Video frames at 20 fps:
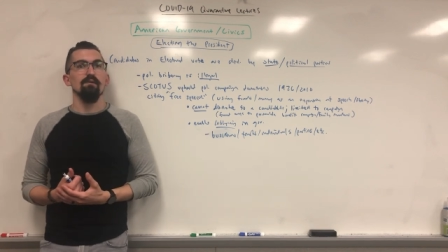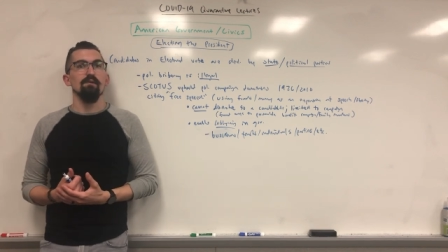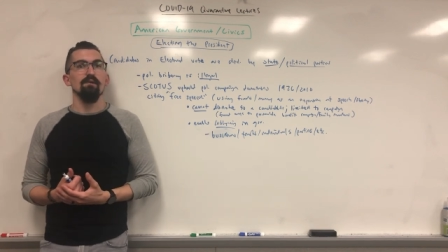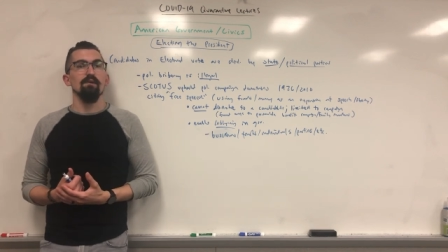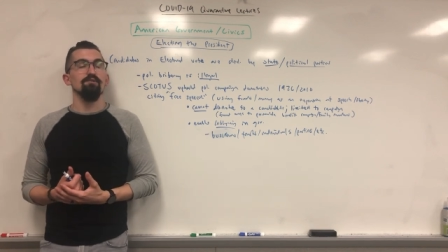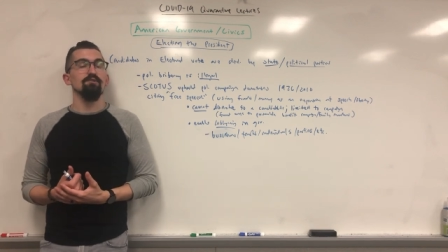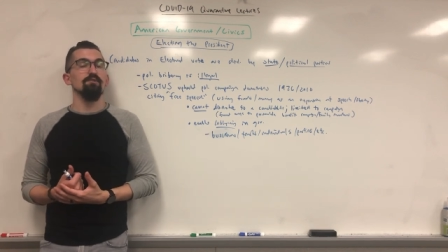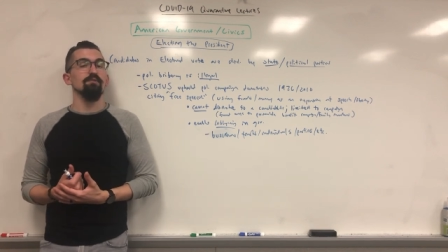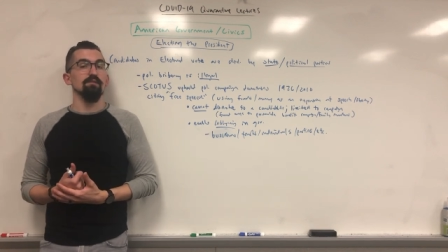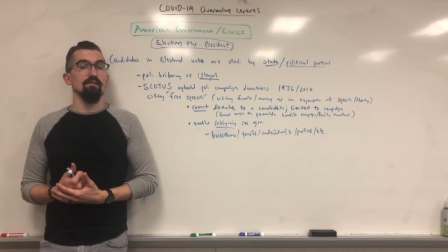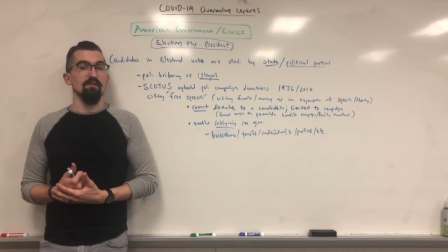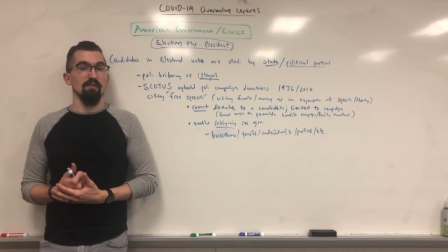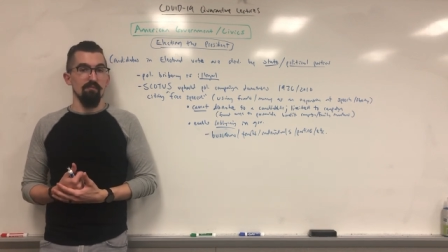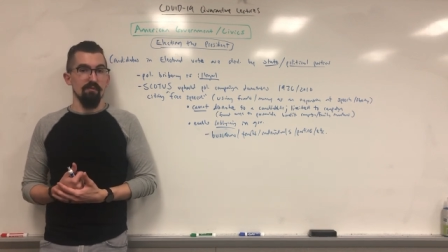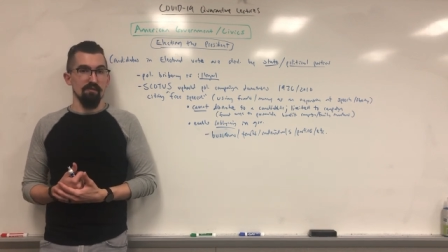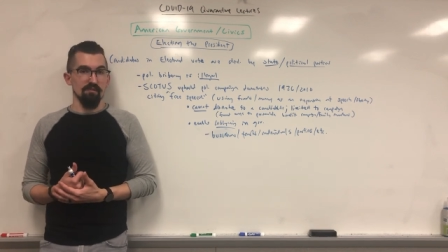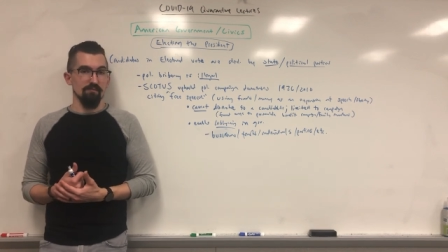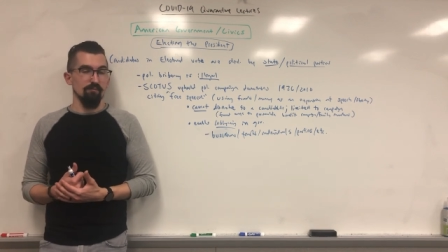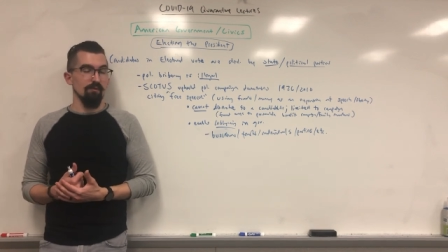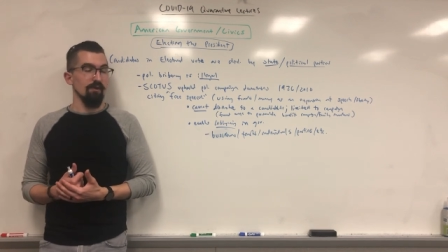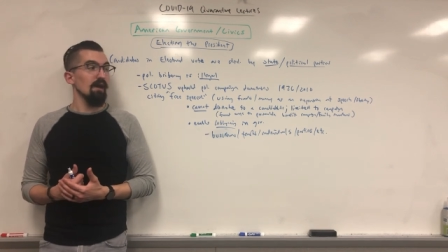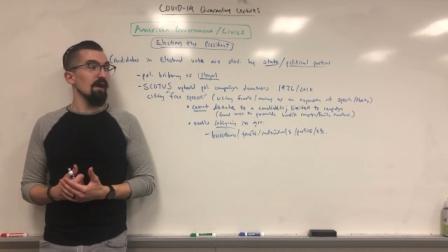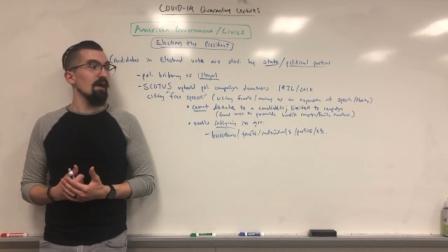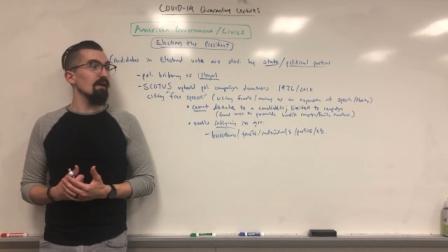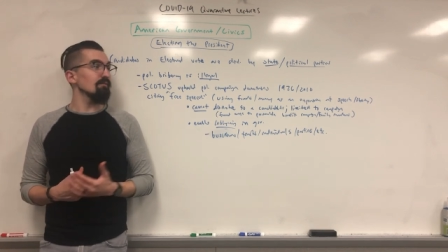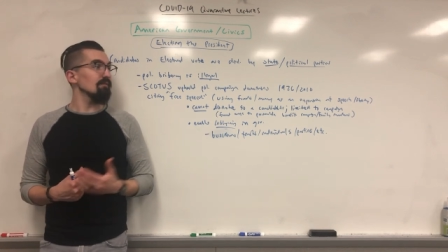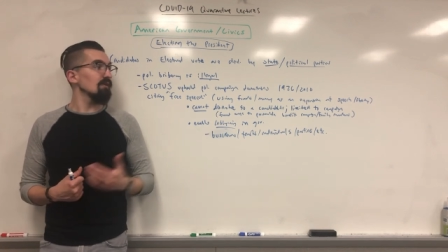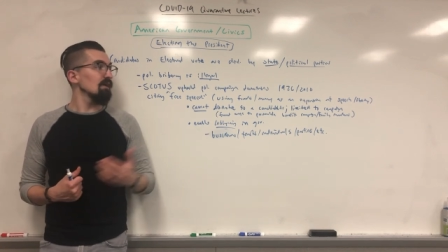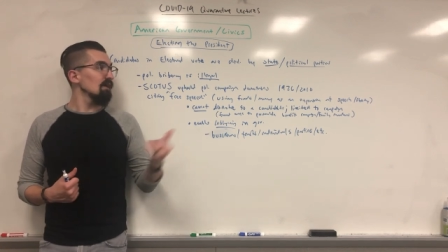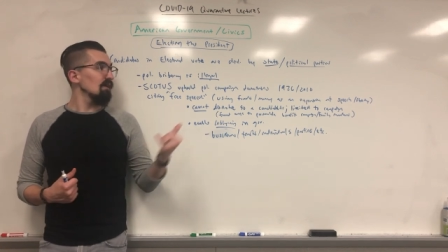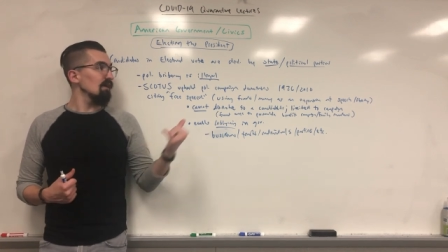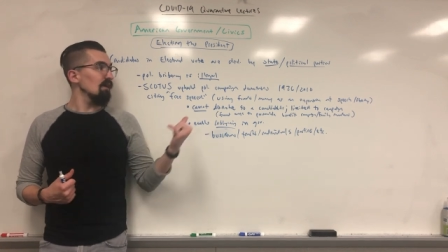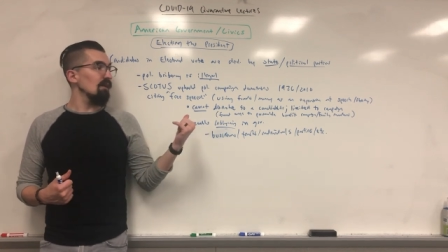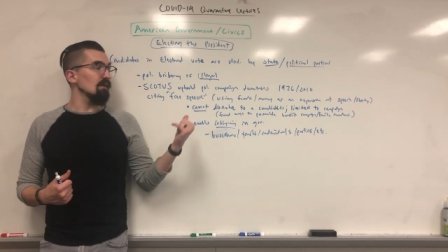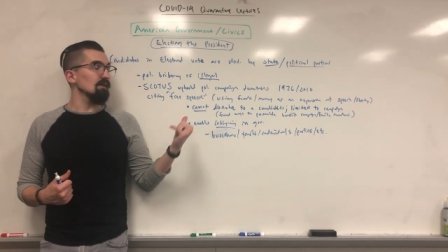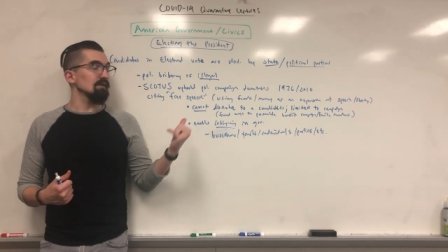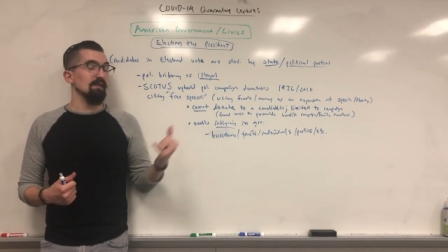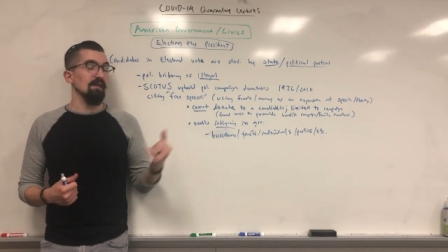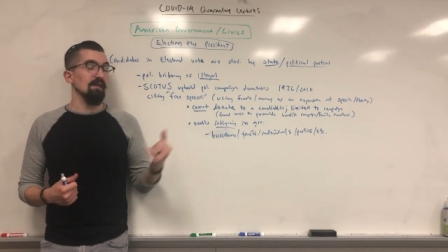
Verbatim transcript: issues and limits we have on